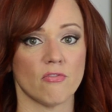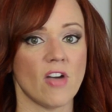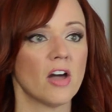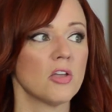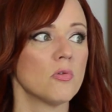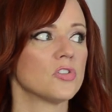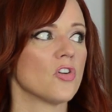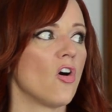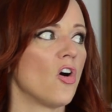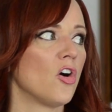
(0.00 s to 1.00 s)
Value is
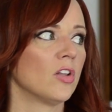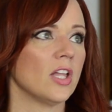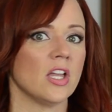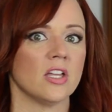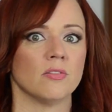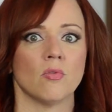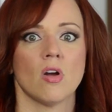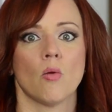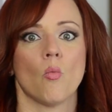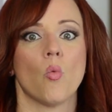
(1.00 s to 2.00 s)
all in
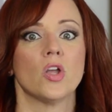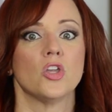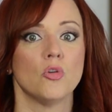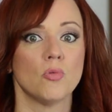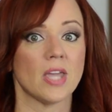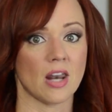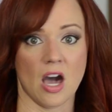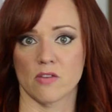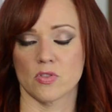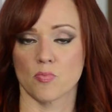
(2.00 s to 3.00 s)
what you get
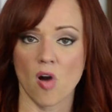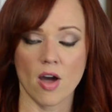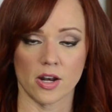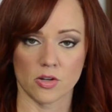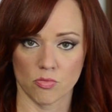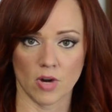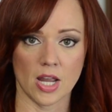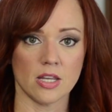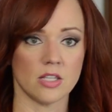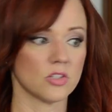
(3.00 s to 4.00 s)
out of the product,
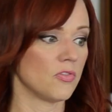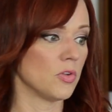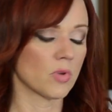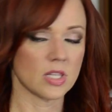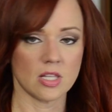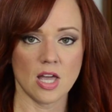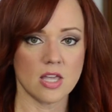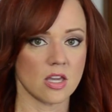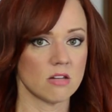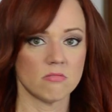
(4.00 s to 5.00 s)
right? And so if you really
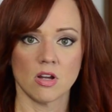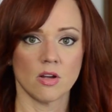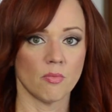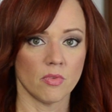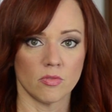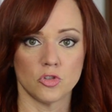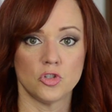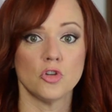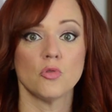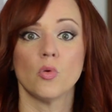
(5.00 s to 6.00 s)
like it,
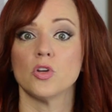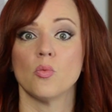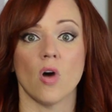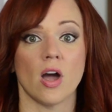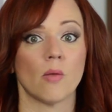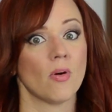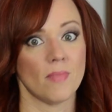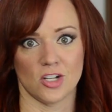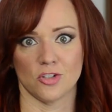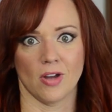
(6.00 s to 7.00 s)
do what you want and what
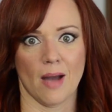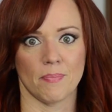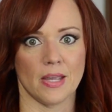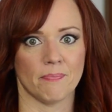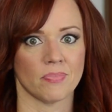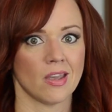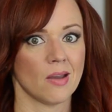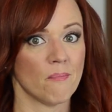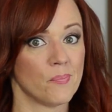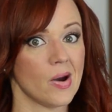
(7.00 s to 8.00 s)
makes you happy.
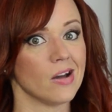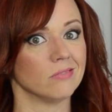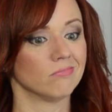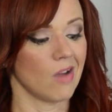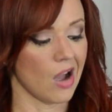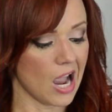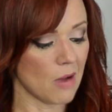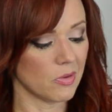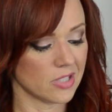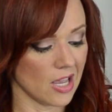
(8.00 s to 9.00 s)
But I
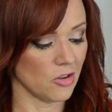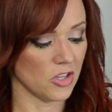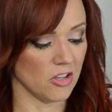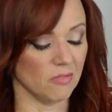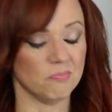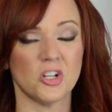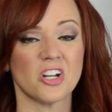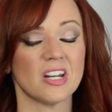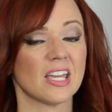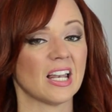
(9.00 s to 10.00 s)
would tell you, you're
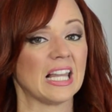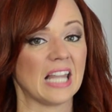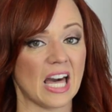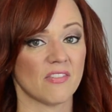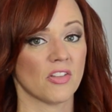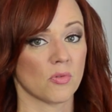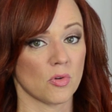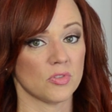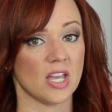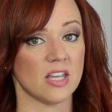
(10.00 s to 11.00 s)
gonna get a lot of other
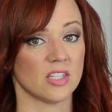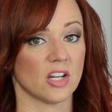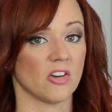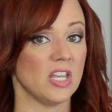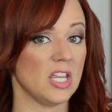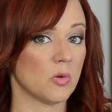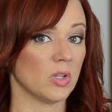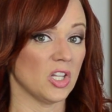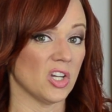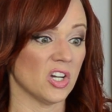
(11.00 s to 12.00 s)
rosés that are
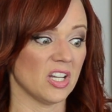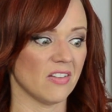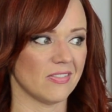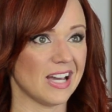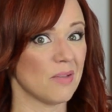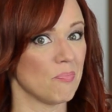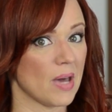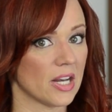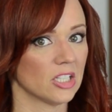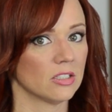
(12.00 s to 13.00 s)
equally good, if not
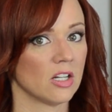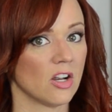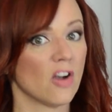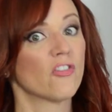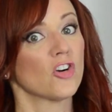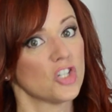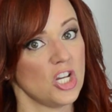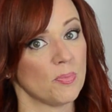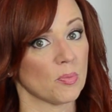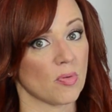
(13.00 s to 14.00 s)
better, for a
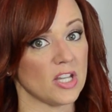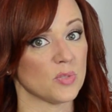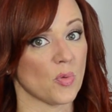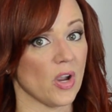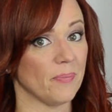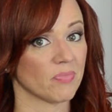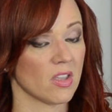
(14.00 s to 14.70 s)
cheaper price point.